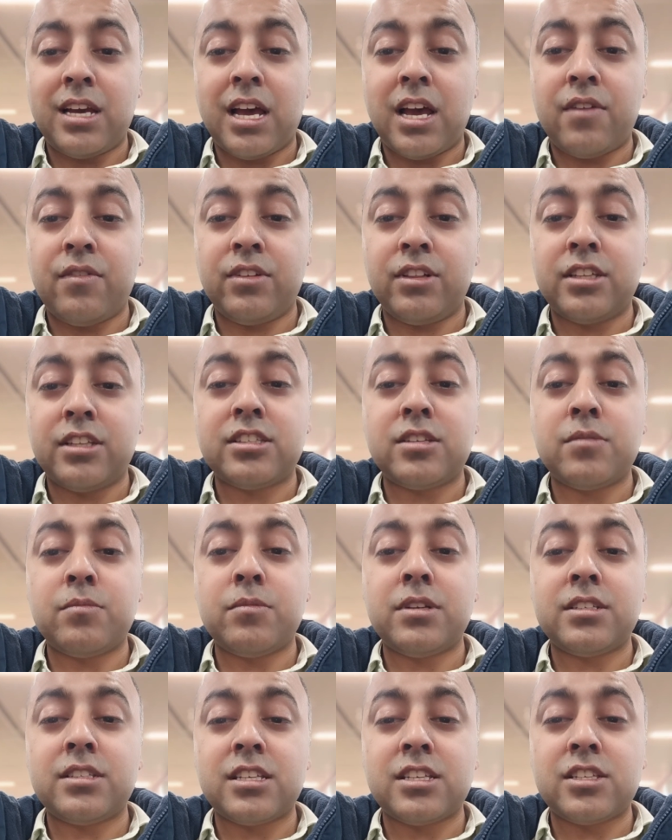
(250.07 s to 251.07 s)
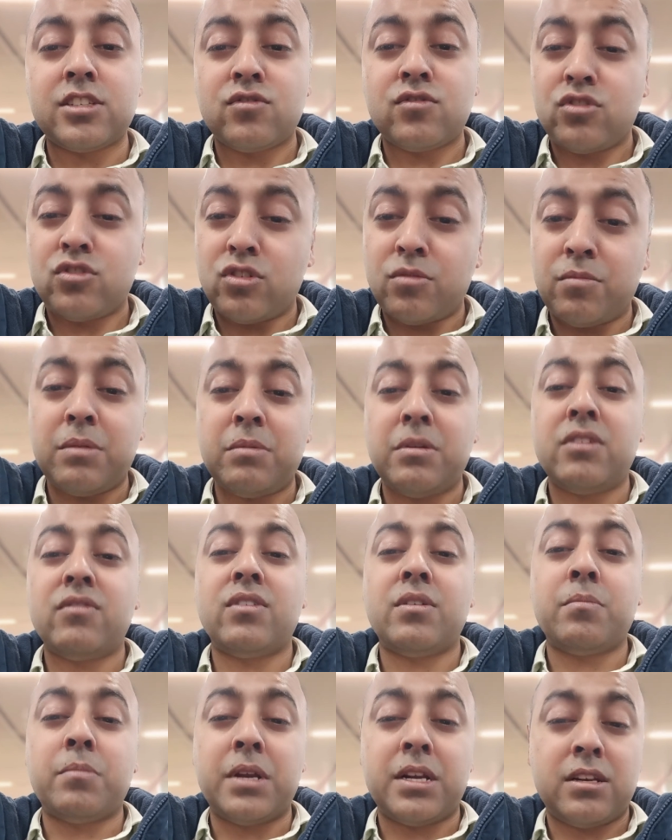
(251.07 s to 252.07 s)
having the similar sensitivity or maybe
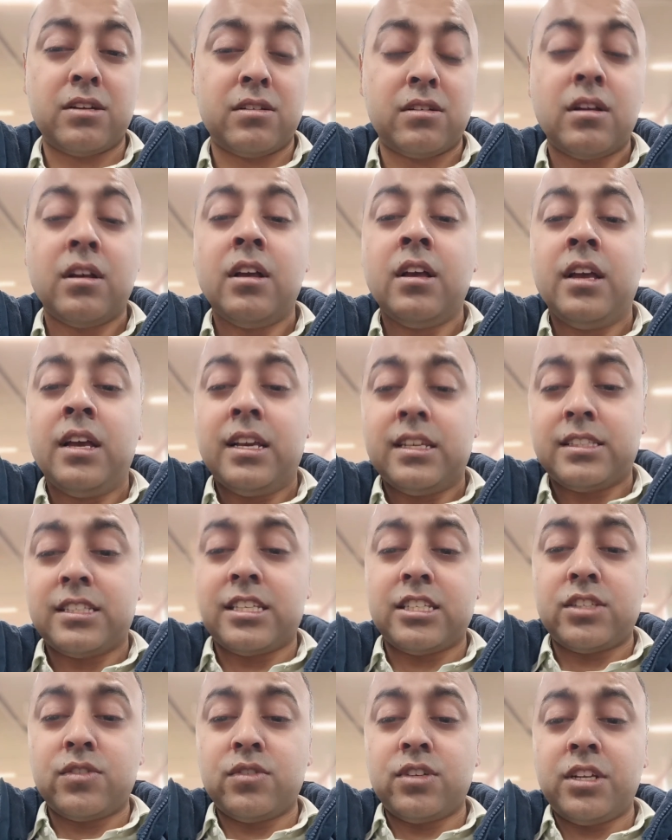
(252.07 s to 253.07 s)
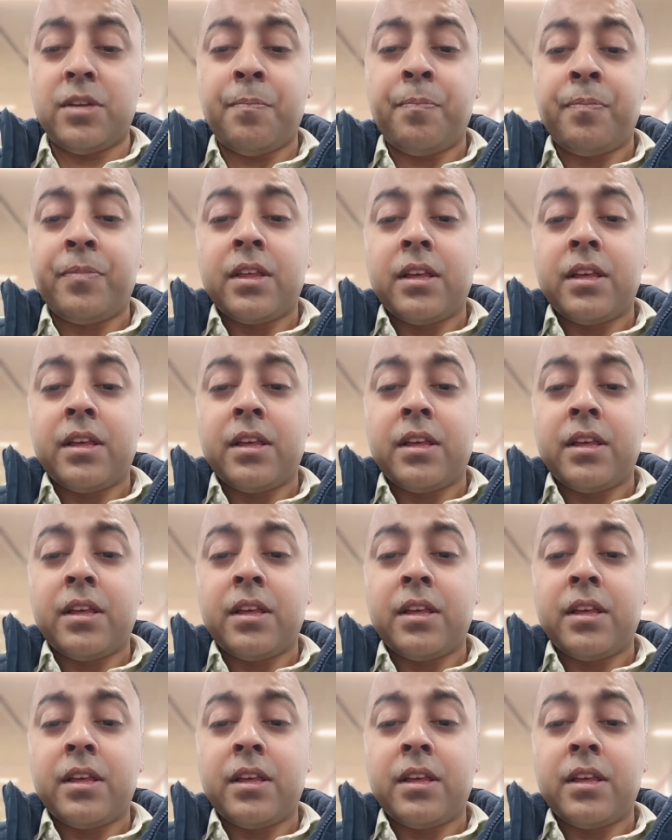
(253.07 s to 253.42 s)
even better sensitivity